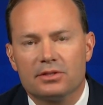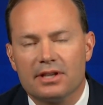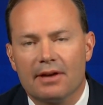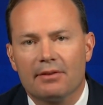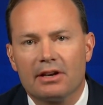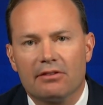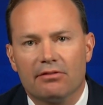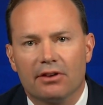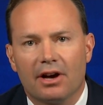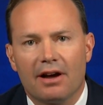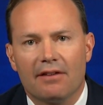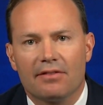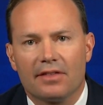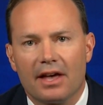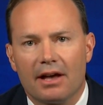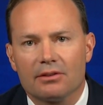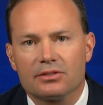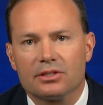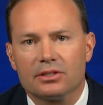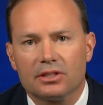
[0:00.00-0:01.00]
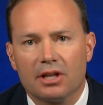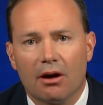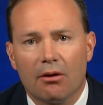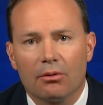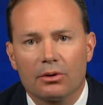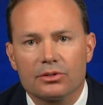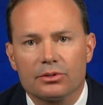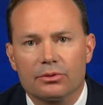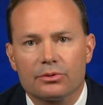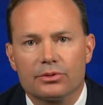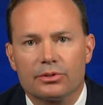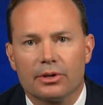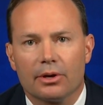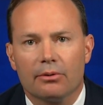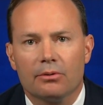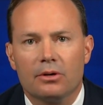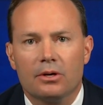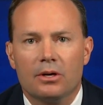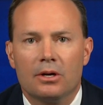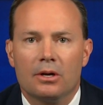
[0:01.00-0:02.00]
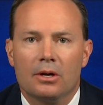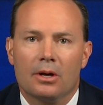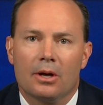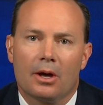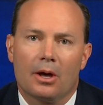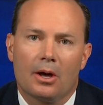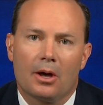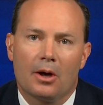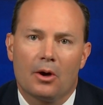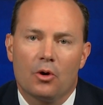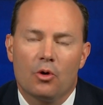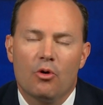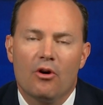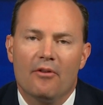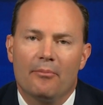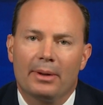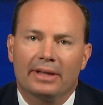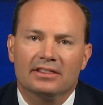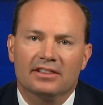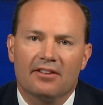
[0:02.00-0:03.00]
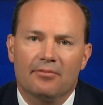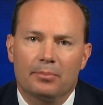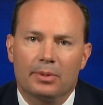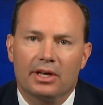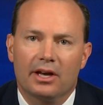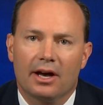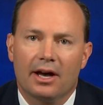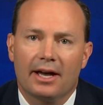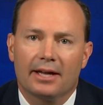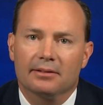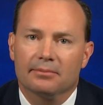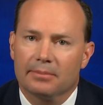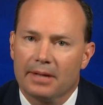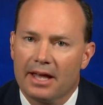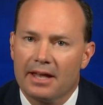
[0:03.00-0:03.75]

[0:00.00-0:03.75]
$75,000 or so, who have been left behind.